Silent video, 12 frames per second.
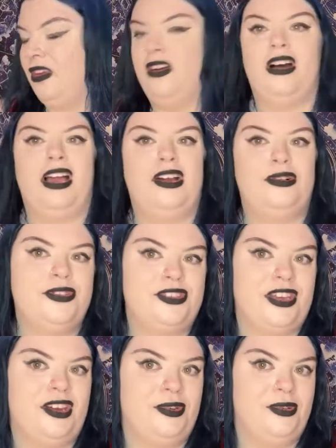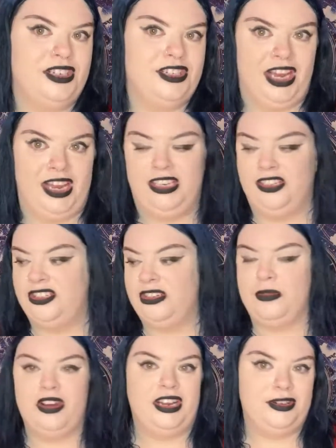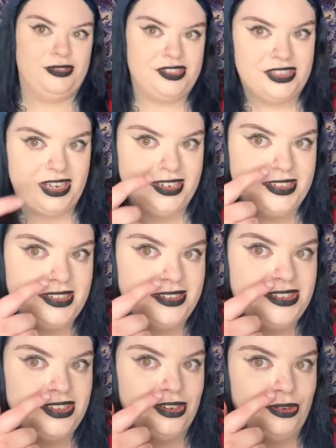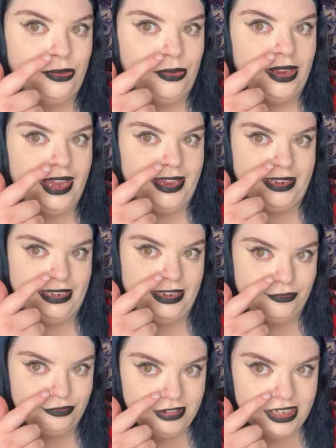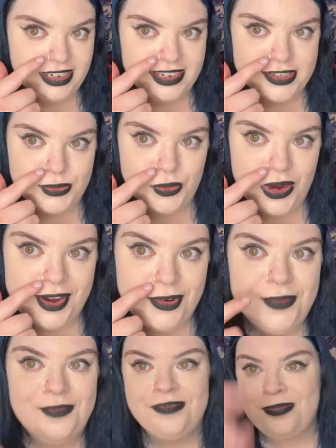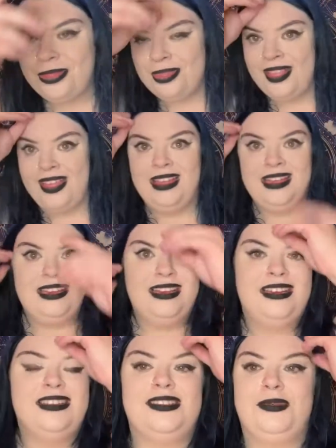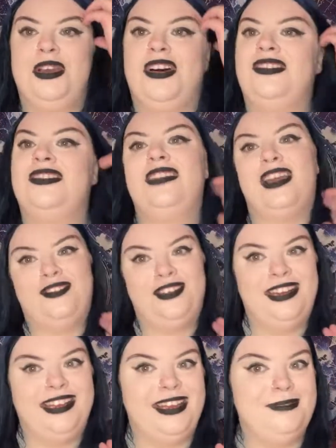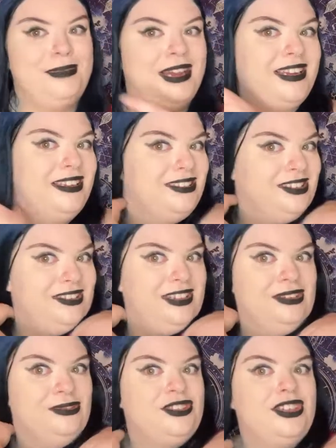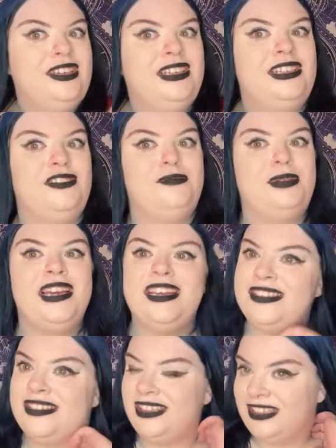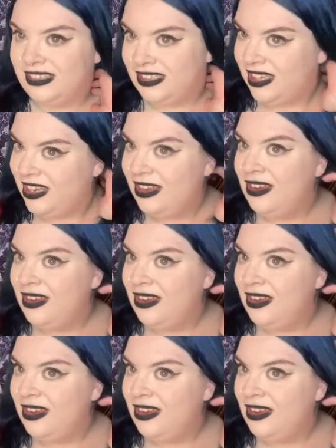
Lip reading: I also changed my nose stud to a ring as well, so we are definitely getting back into the alternative piercings.